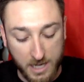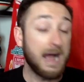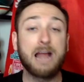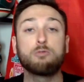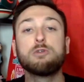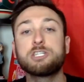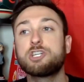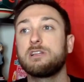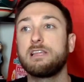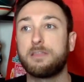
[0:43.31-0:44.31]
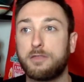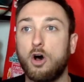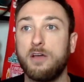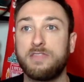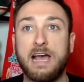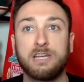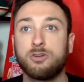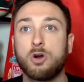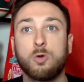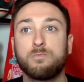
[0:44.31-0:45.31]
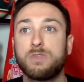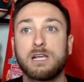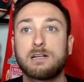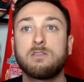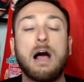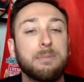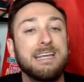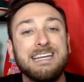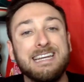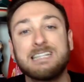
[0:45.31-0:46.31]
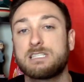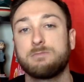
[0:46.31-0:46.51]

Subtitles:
I originally thought that, you know, Klopp, he needed some